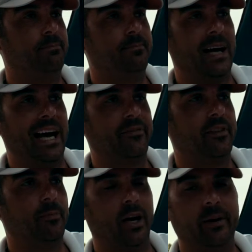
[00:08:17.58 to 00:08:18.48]
half of
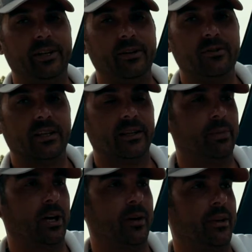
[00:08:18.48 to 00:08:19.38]
the barbecues on the
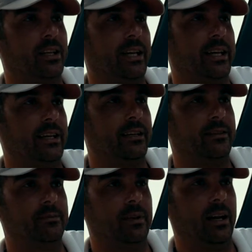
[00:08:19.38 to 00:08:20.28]
bottom of the lake,
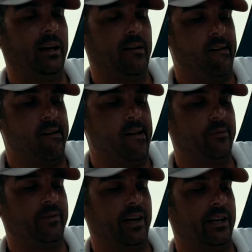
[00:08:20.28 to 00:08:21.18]
and
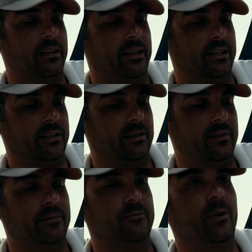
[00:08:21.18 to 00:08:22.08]
we've had like
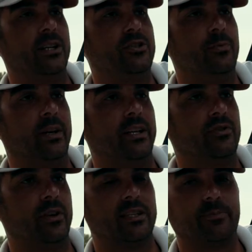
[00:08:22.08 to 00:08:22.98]
uh, one too many
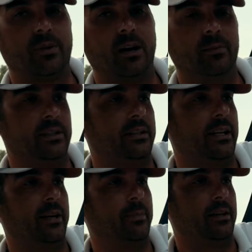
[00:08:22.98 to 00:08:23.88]
drinks probably
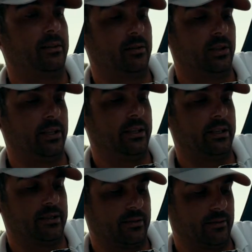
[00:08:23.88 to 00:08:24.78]
today. But look at
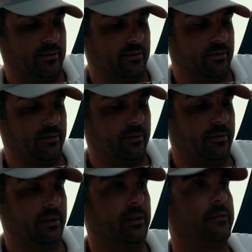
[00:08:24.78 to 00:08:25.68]
this. Whatever. We're
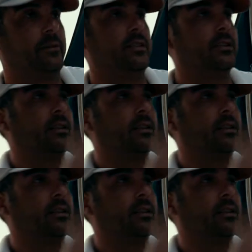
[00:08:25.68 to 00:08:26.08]
feasting